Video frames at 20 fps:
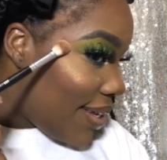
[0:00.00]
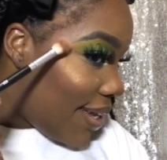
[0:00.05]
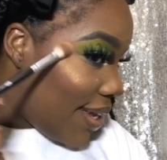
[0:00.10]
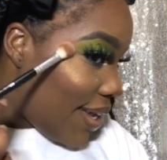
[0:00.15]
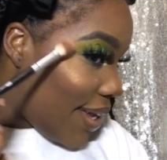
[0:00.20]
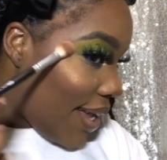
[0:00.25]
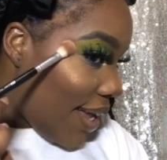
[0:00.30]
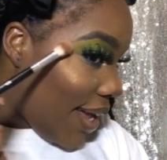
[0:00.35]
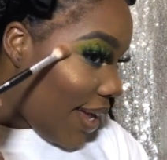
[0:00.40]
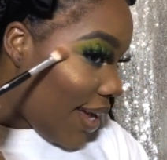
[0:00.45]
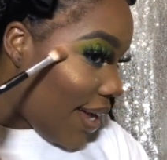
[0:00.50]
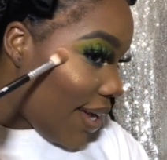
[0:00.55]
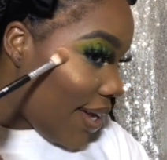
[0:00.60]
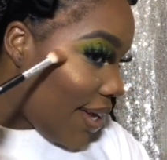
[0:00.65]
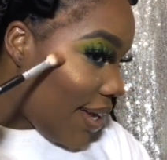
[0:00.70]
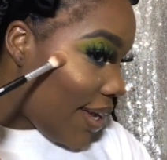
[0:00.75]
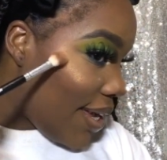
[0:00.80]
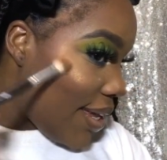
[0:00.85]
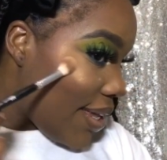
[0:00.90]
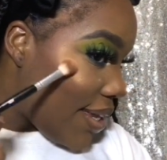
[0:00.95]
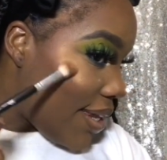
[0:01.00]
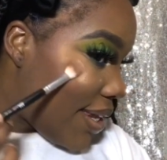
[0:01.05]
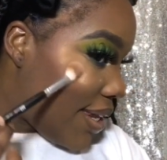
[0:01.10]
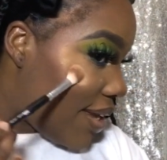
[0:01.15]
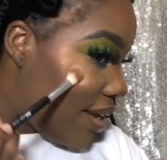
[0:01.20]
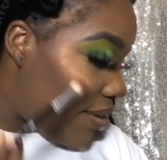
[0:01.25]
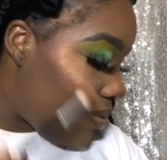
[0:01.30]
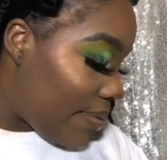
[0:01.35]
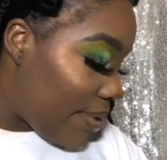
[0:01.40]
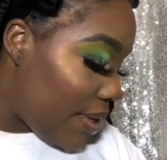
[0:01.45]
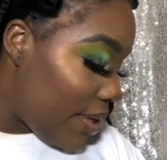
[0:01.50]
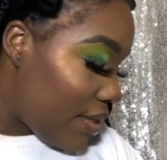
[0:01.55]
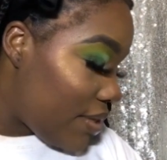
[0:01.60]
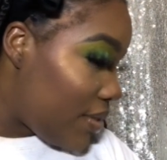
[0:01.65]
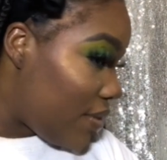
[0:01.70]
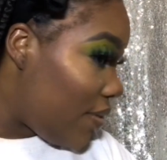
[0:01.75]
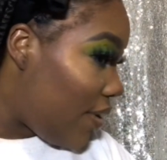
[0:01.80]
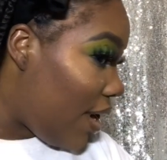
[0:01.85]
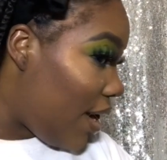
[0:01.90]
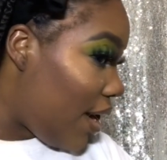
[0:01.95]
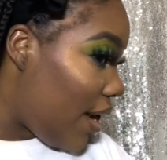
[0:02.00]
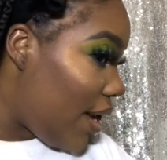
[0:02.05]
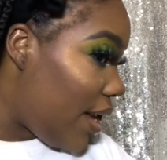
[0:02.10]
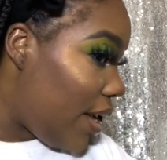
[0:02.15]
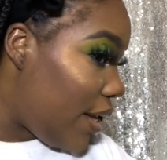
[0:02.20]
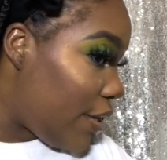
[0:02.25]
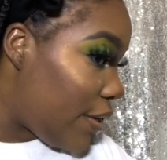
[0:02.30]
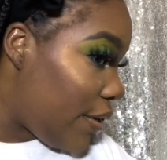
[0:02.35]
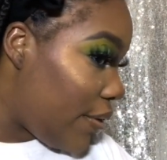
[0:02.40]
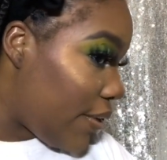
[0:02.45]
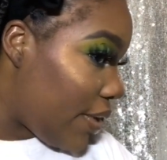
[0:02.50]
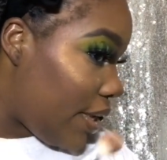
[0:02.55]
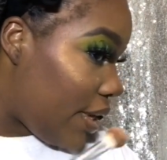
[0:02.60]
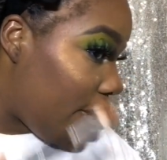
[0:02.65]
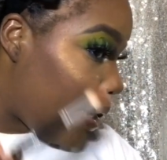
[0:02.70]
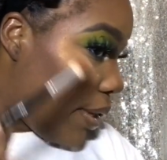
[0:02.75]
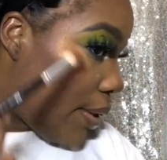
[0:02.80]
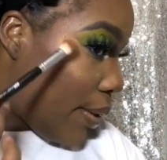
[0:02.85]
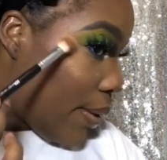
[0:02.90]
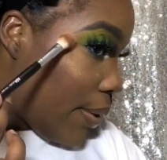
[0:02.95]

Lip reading: I love it. So I had to go get it.